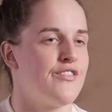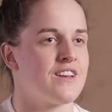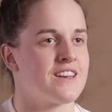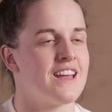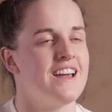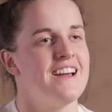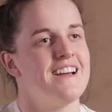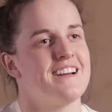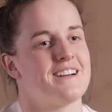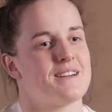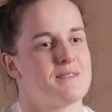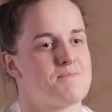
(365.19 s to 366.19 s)
And
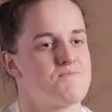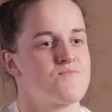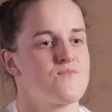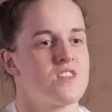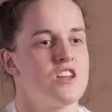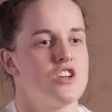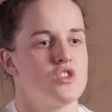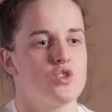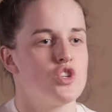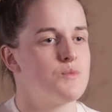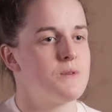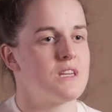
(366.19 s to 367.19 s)
um, so
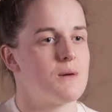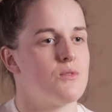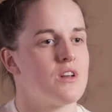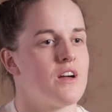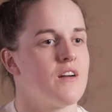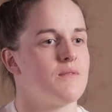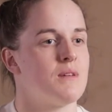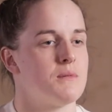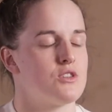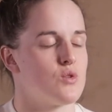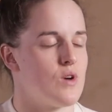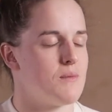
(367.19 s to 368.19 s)
just being able to maybe
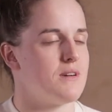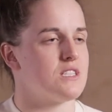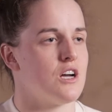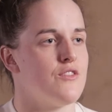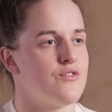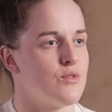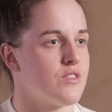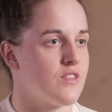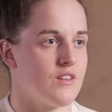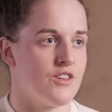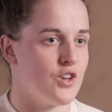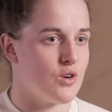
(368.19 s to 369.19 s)
surround myself with,
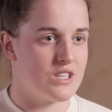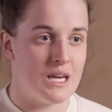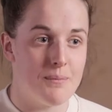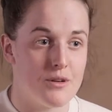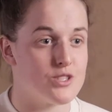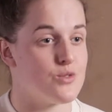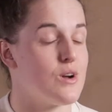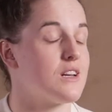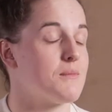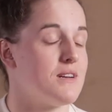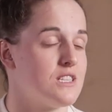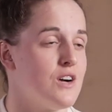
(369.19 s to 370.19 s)
you know, keep on
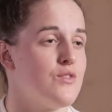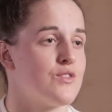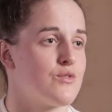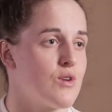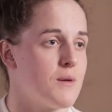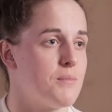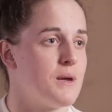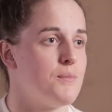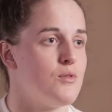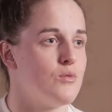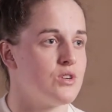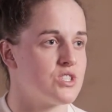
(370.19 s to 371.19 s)
surrounding myself with great
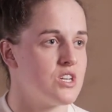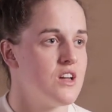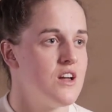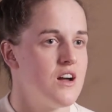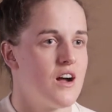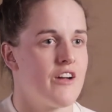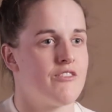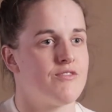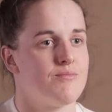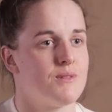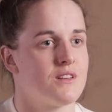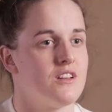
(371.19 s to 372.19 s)
people, which
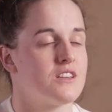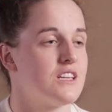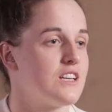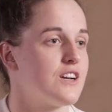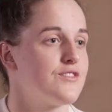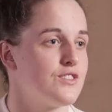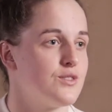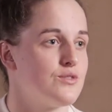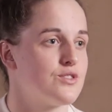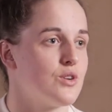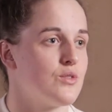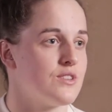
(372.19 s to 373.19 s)
I've been lucky enough to do
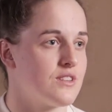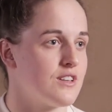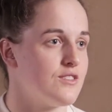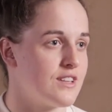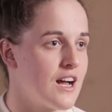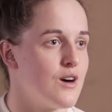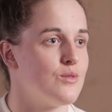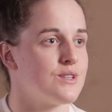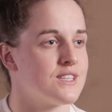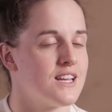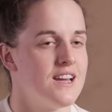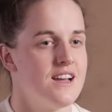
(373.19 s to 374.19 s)
so until now
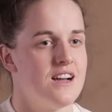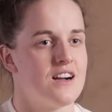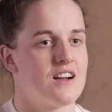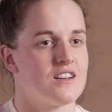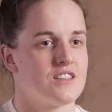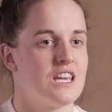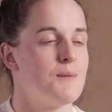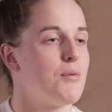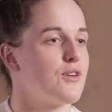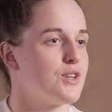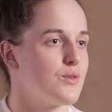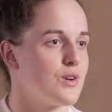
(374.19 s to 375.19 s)
and uh, keep
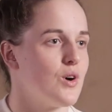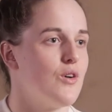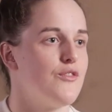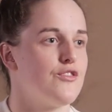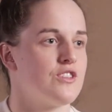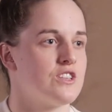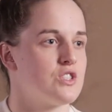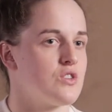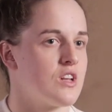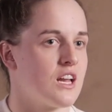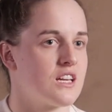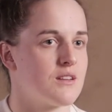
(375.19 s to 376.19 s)
on doing hopefully so
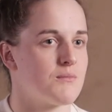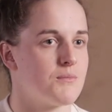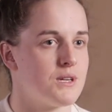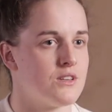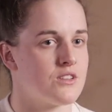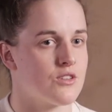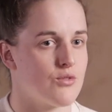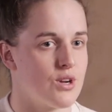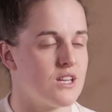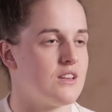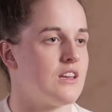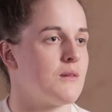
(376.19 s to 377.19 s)
that I can build a
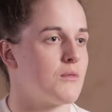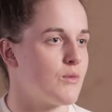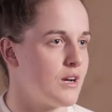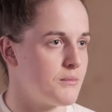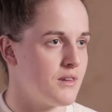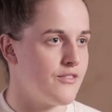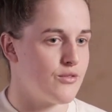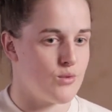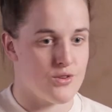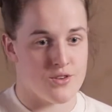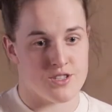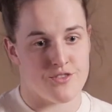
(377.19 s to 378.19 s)
great team around me,
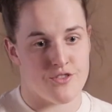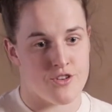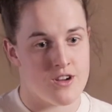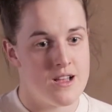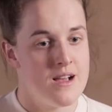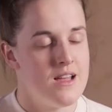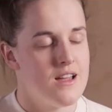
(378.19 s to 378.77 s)
whether it's for